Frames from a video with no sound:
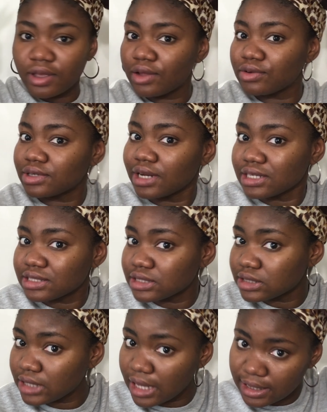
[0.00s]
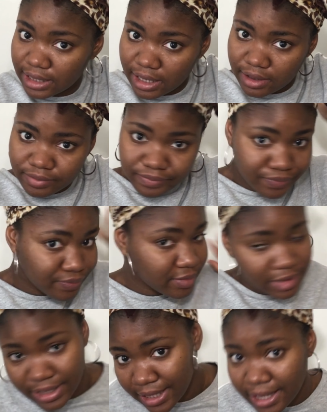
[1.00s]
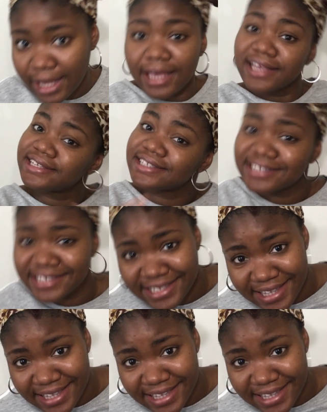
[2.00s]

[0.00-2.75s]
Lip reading: Look like Sister Ada. Sister